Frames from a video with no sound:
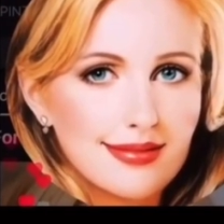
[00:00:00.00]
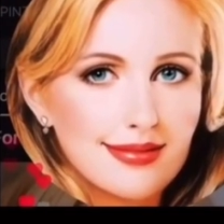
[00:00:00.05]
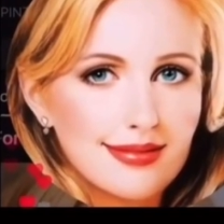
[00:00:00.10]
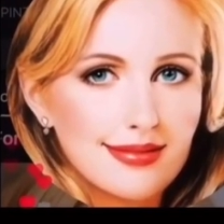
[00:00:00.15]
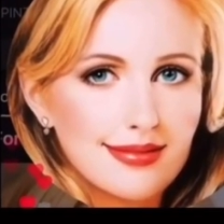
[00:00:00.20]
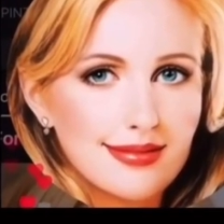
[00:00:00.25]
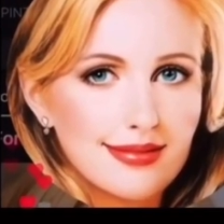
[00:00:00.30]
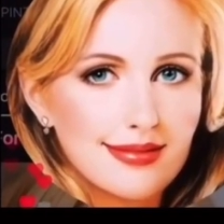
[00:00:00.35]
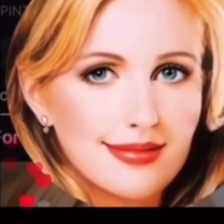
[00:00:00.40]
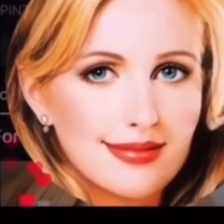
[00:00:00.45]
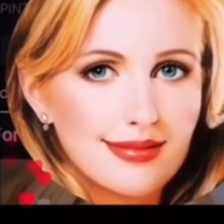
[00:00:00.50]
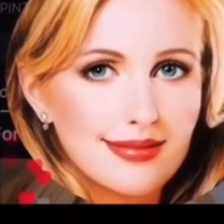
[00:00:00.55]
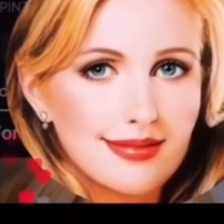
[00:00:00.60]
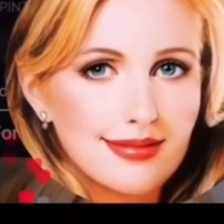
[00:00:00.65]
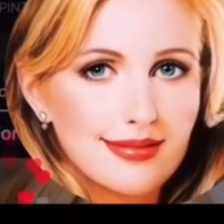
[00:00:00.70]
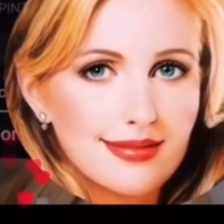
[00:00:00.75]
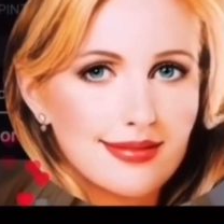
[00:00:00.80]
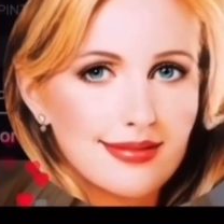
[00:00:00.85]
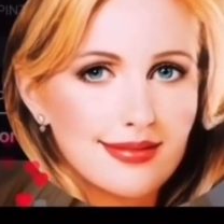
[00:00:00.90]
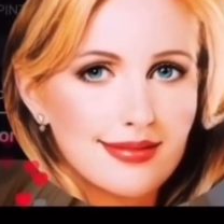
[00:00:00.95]

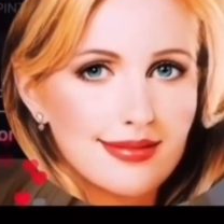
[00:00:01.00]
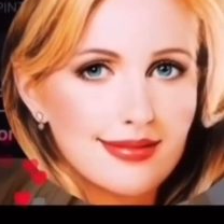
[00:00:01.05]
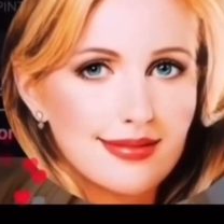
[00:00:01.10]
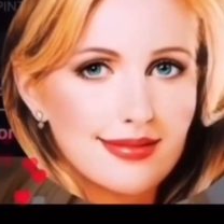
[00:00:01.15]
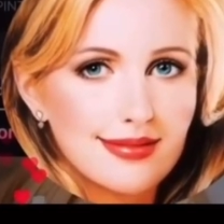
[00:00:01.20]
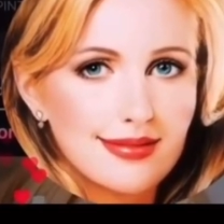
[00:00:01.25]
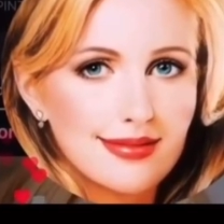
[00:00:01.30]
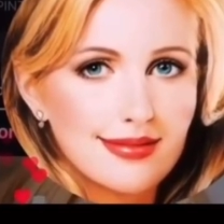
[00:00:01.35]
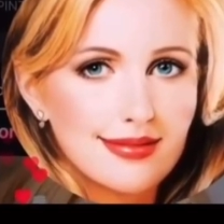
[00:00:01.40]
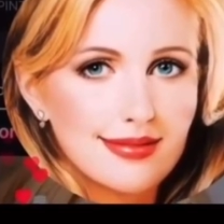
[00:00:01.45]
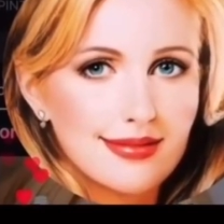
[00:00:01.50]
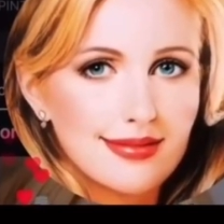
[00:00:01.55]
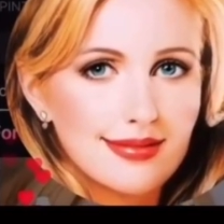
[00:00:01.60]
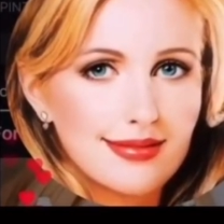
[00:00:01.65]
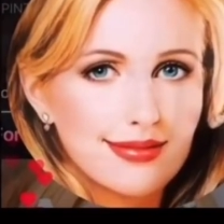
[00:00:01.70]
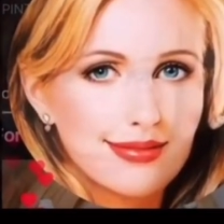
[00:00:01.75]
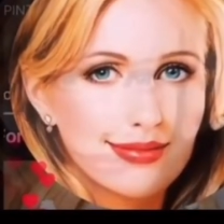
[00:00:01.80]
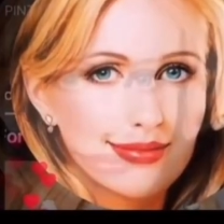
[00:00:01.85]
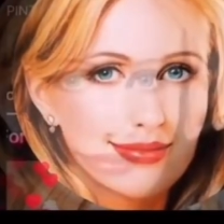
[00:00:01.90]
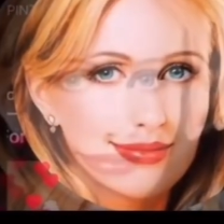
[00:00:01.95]

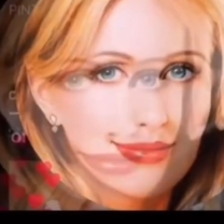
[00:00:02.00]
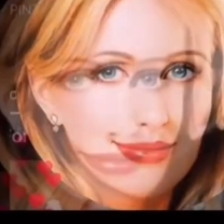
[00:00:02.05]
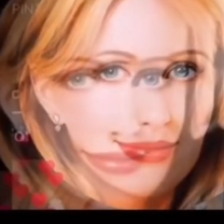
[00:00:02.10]
(no one is talking)